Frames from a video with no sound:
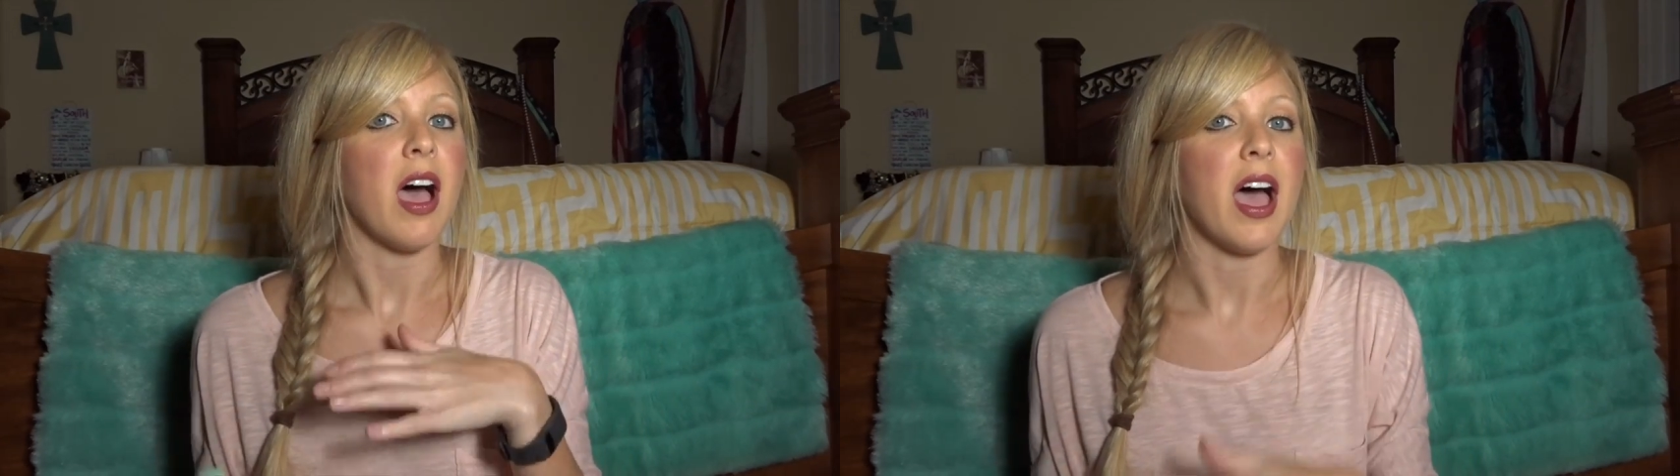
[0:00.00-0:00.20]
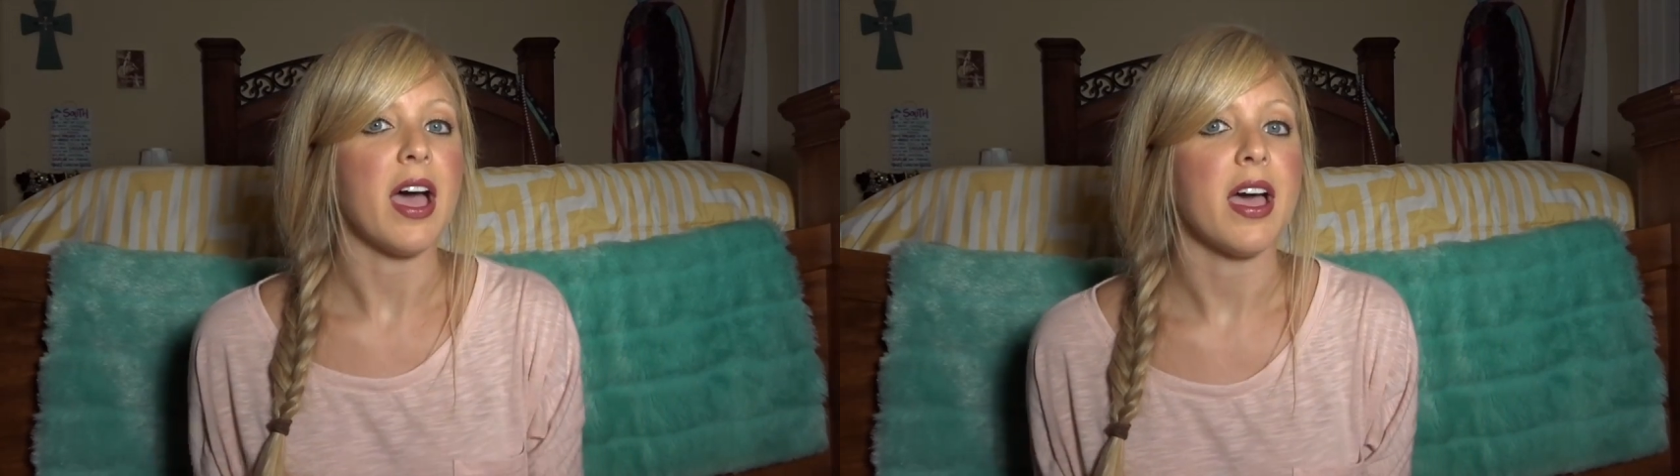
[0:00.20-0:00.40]

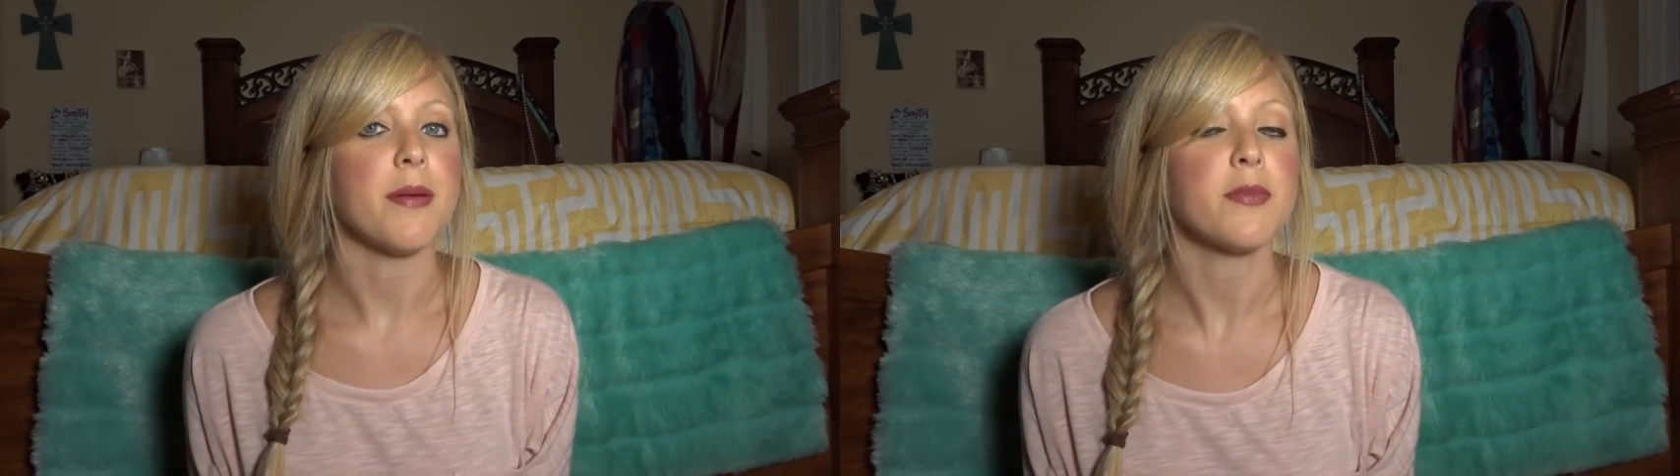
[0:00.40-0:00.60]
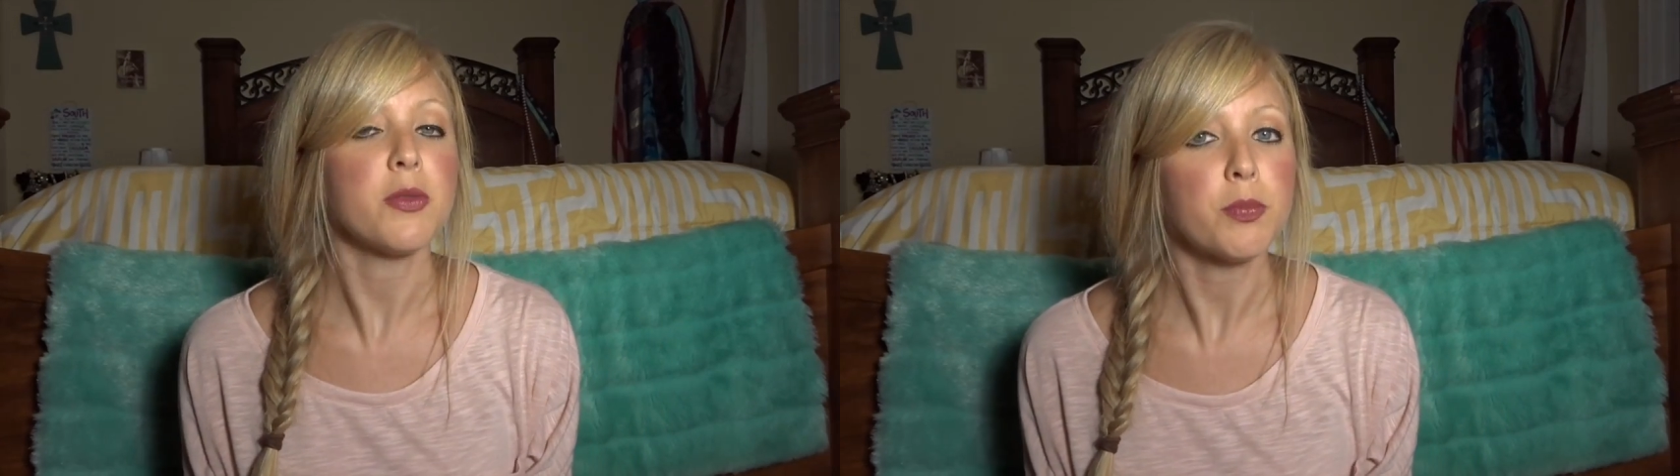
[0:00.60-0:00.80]

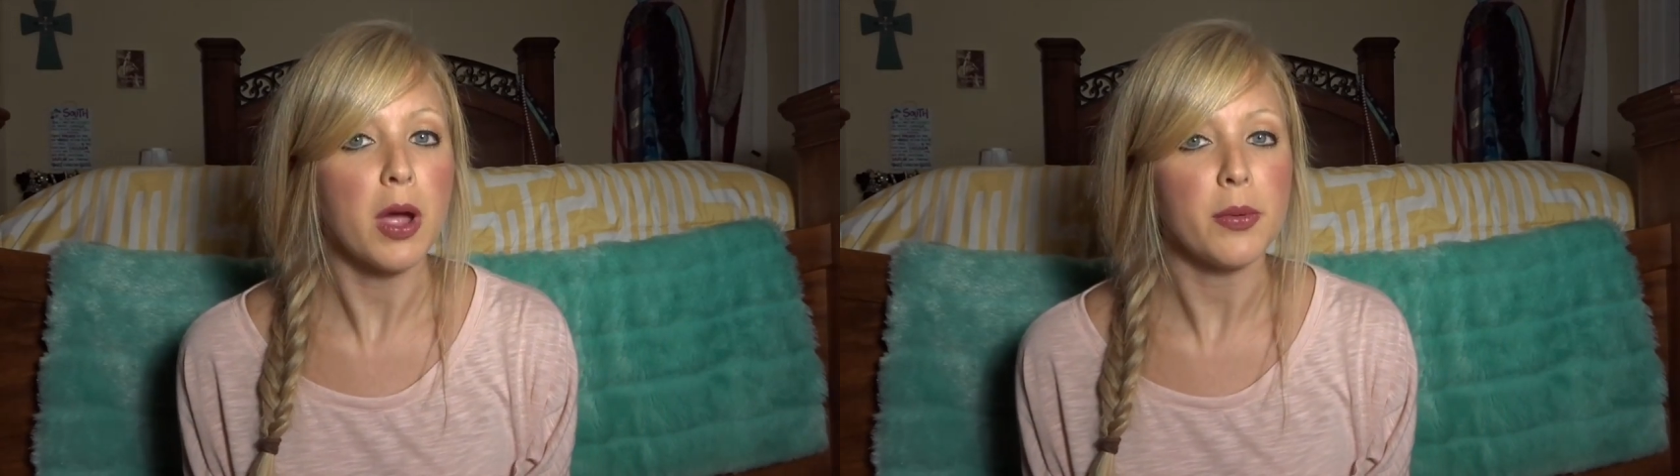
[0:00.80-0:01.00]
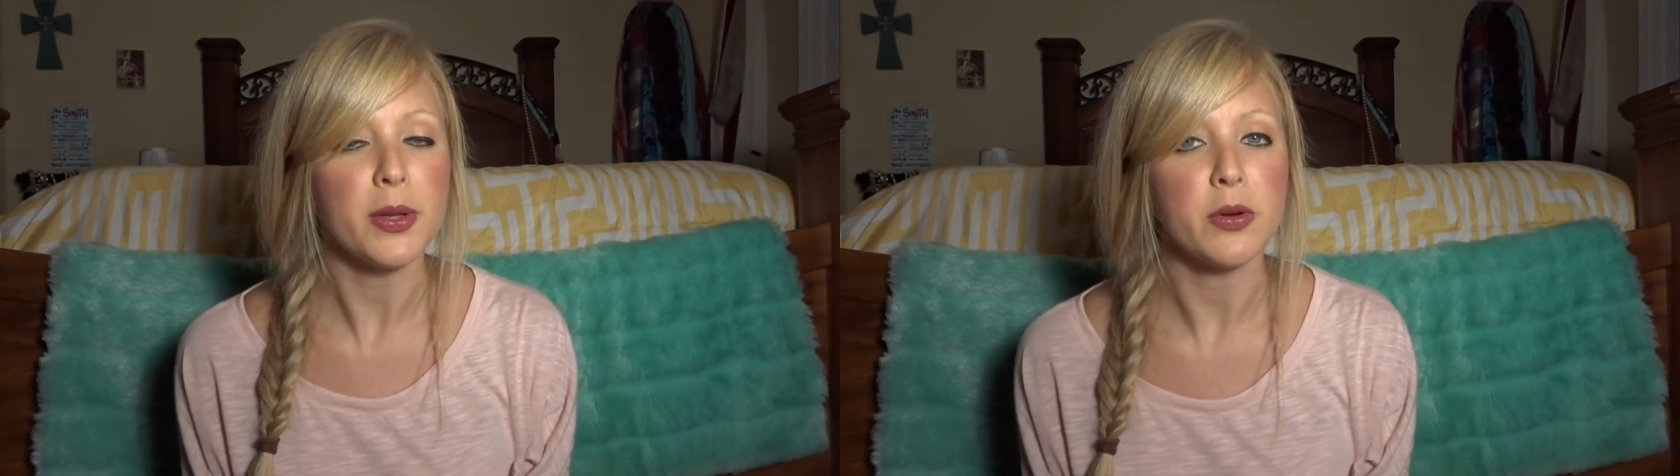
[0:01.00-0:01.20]
I'm
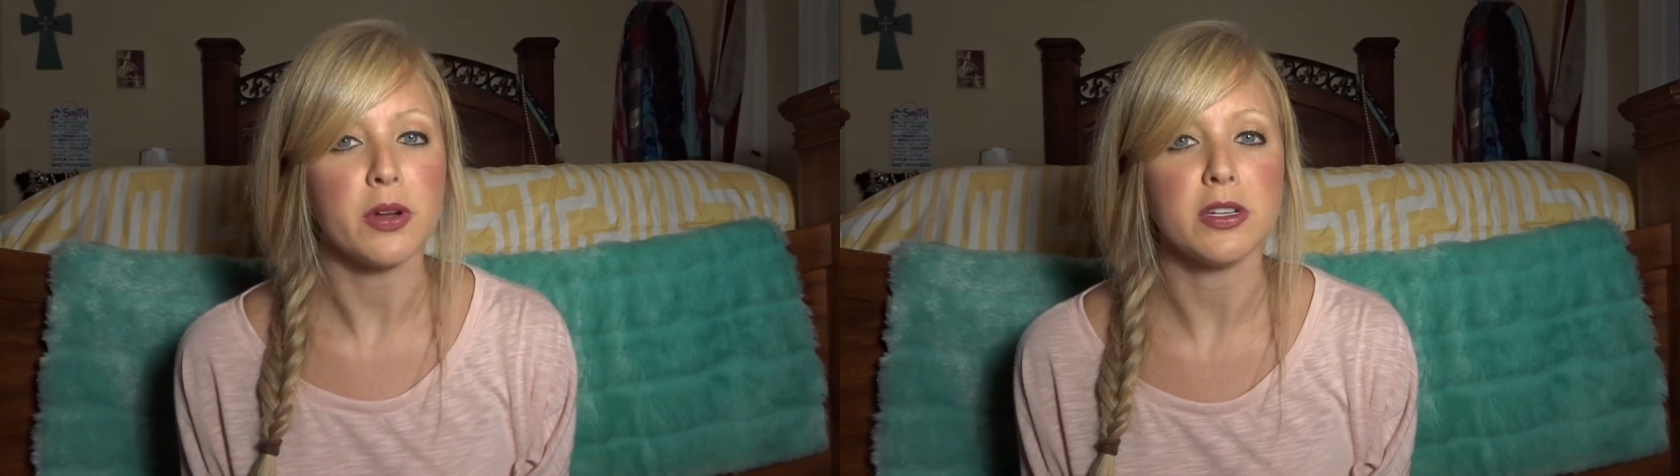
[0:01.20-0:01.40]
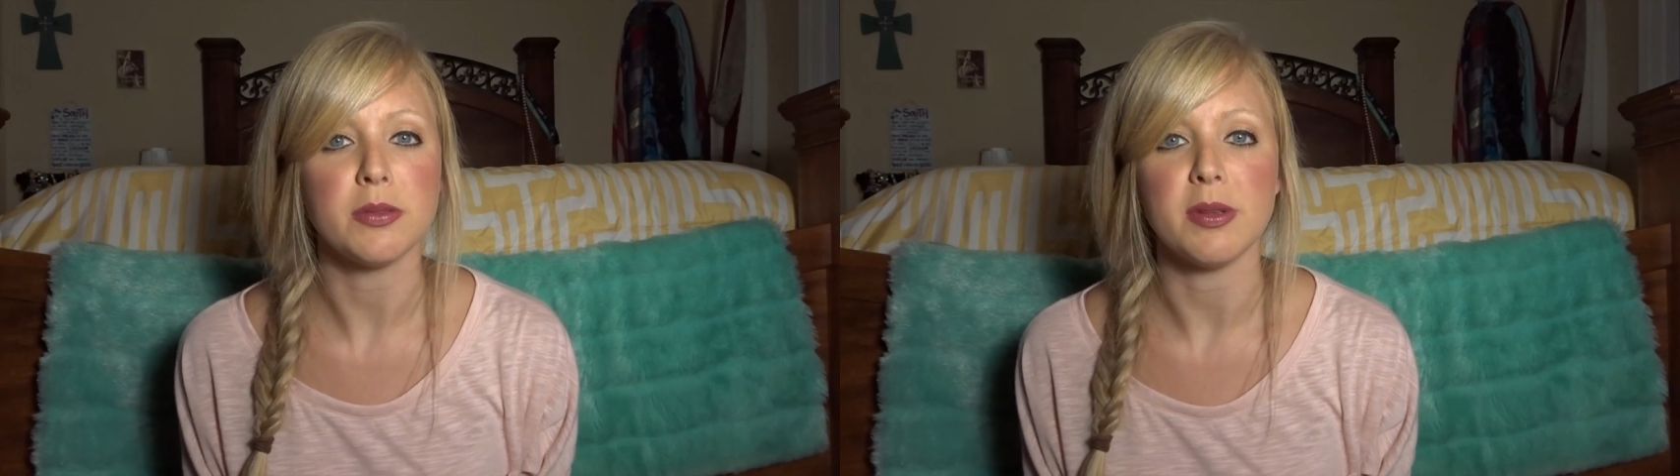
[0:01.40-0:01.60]
probably
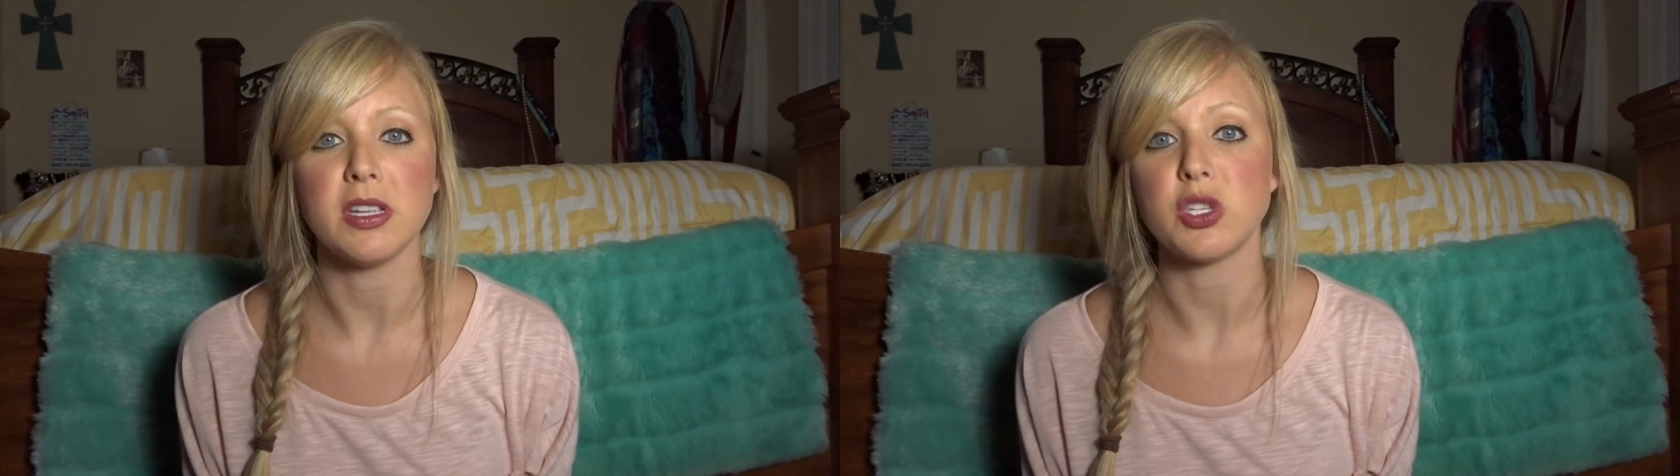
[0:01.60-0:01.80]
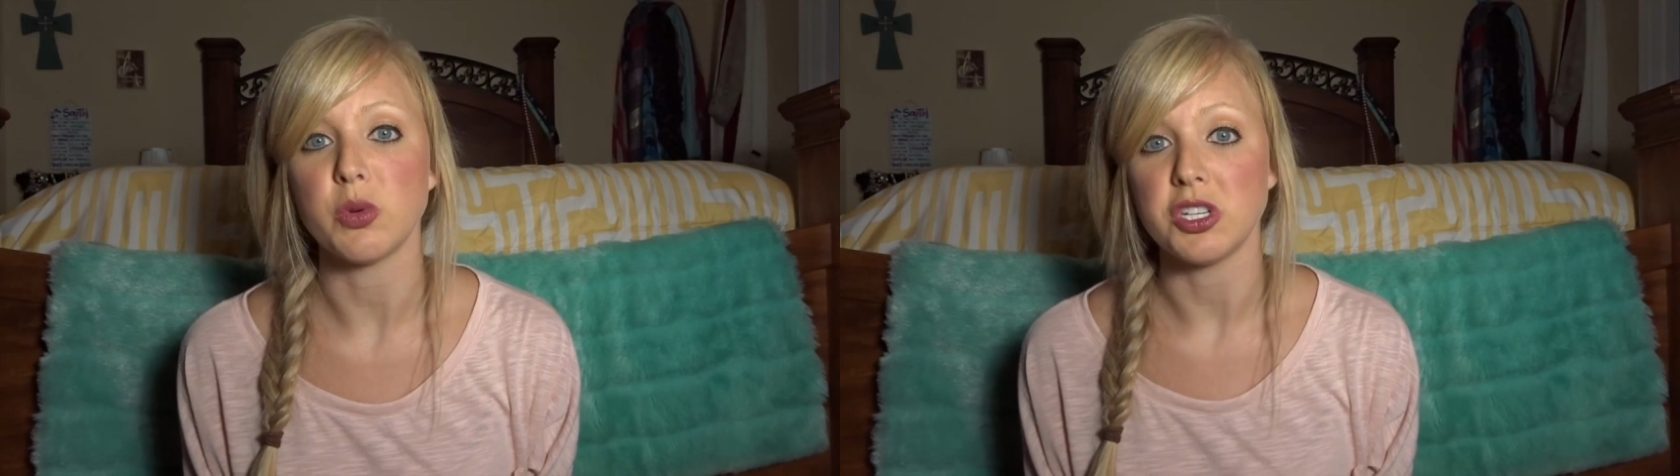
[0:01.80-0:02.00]
going to
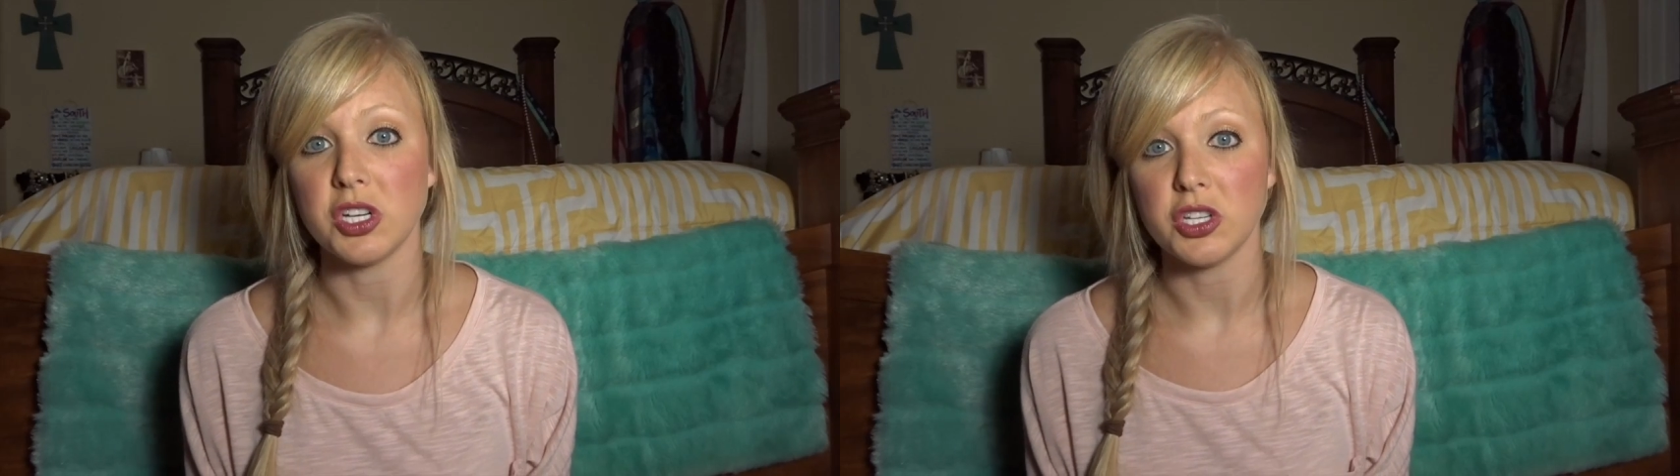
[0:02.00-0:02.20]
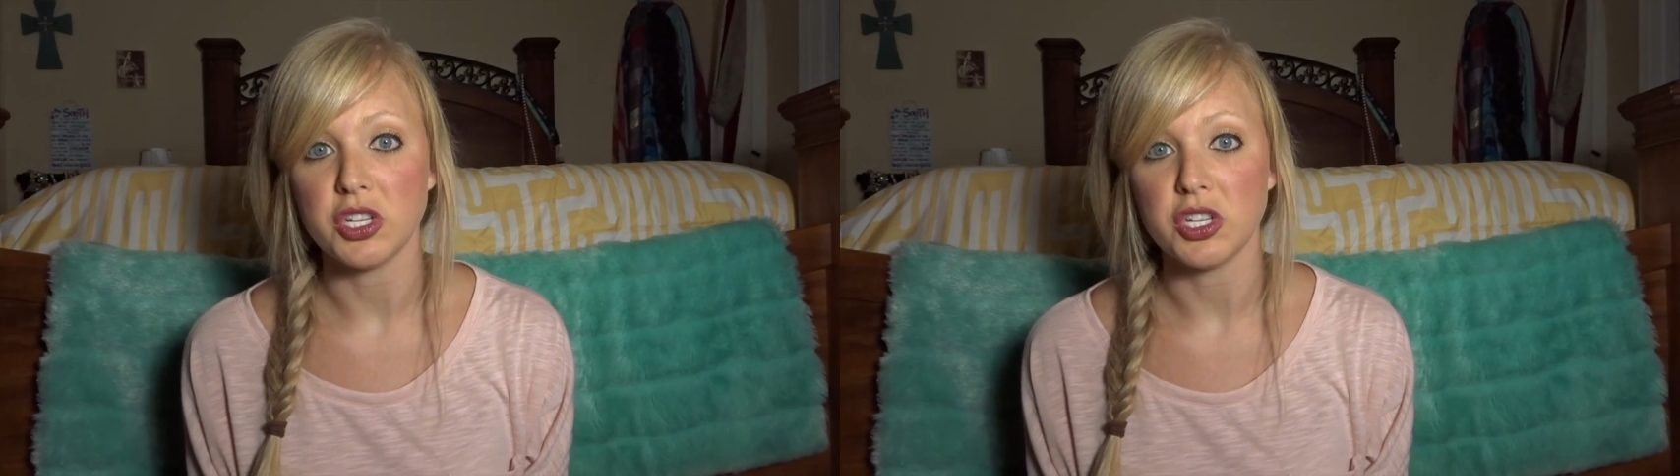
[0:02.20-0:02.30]
be switching